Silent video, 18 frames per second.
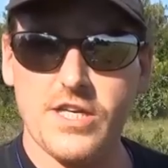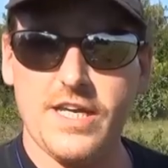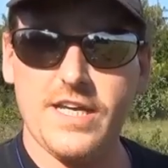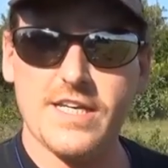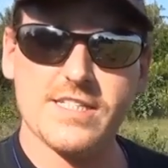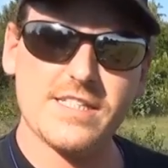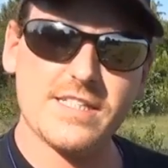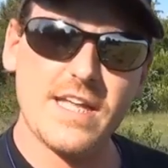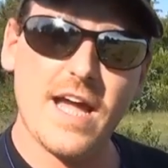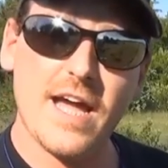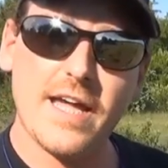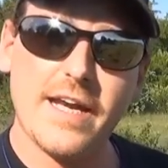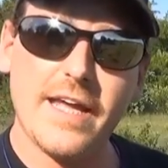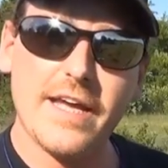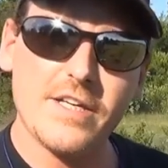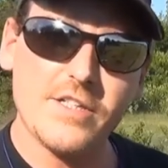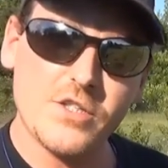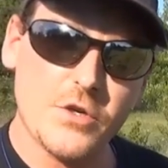is not
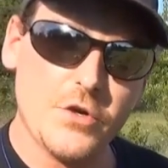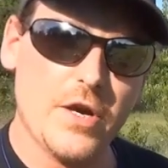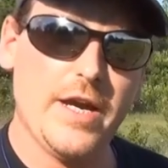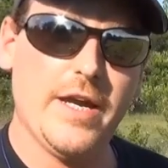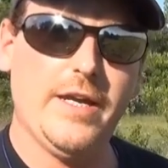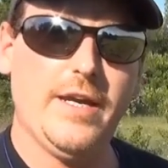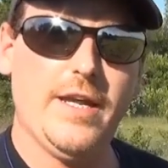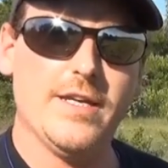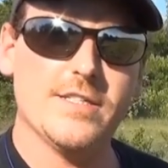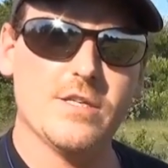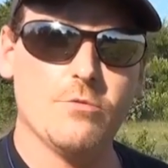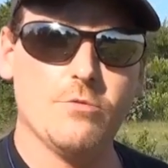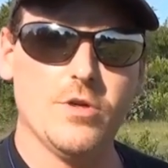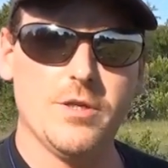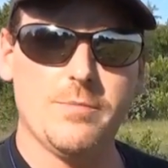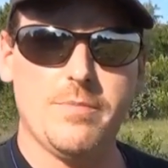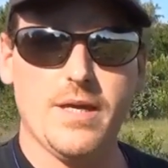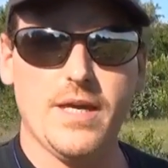as great as it
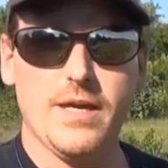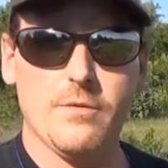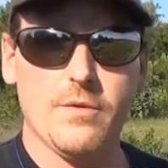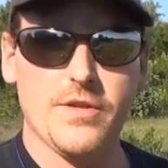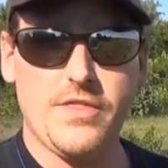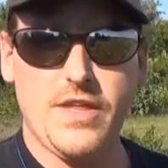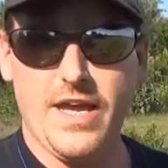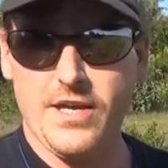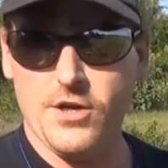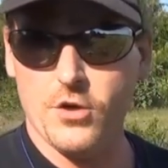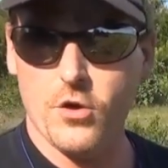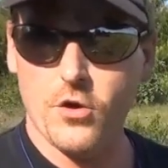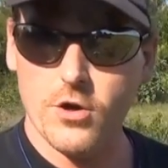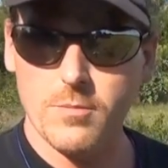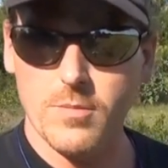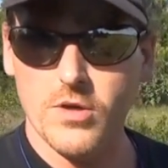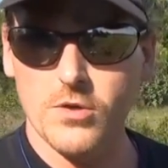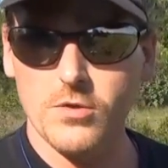would be with a
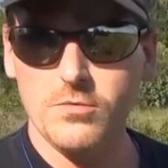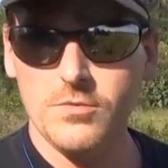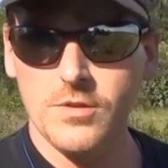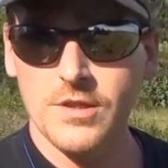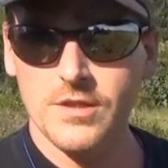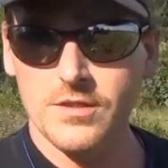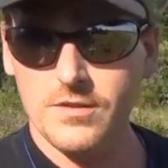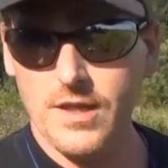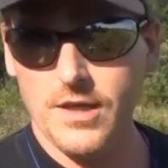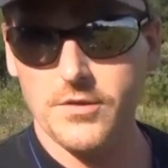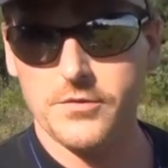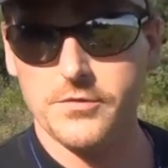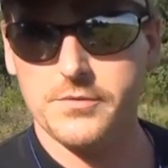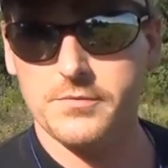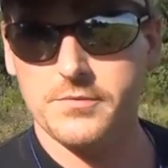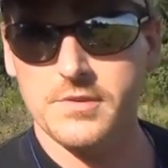normal load.